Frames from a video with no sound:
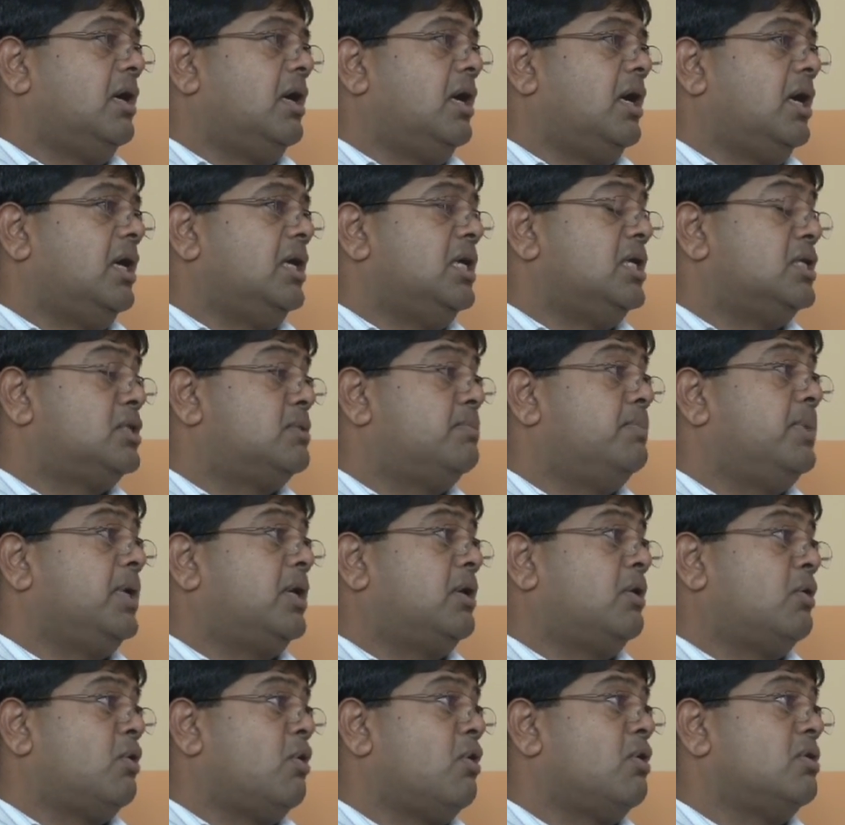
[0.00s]
it's
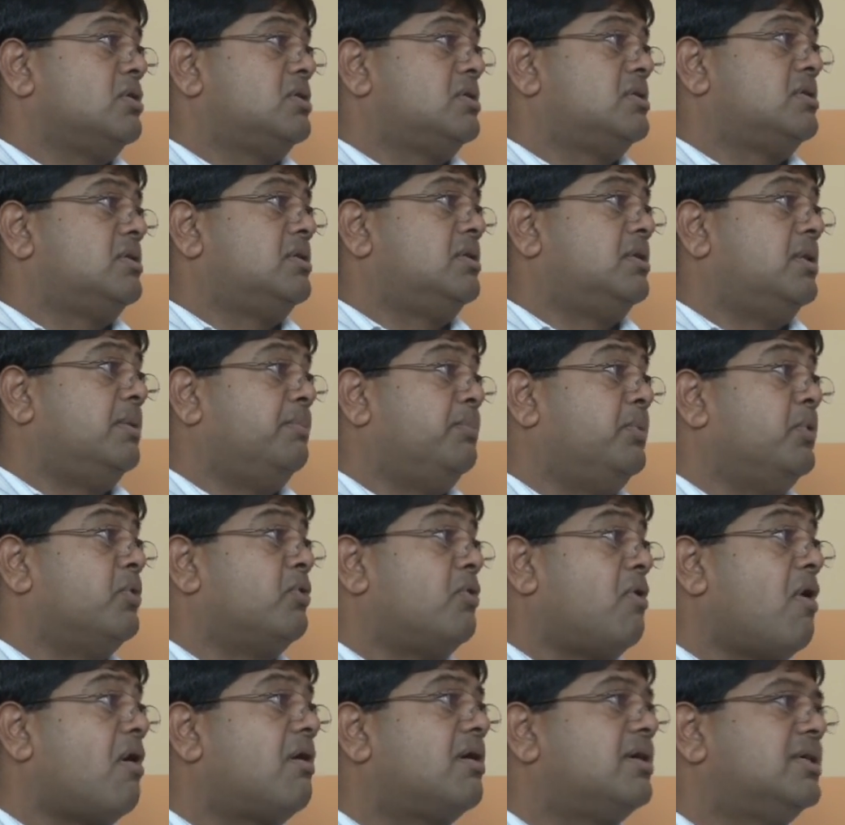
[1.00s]
because the
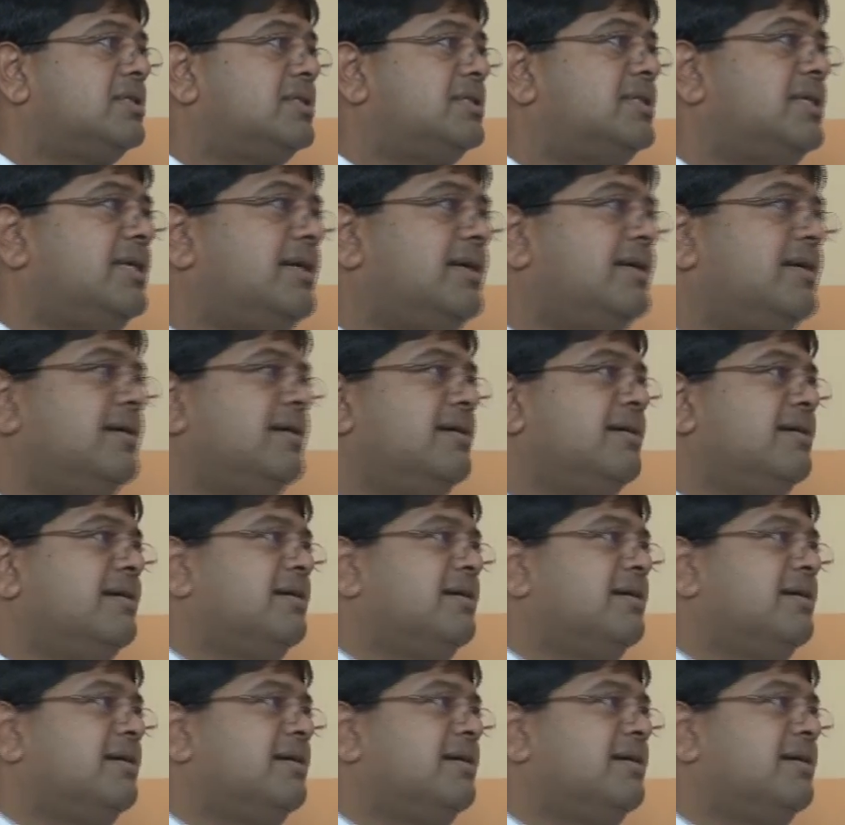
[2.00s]
bureaucracy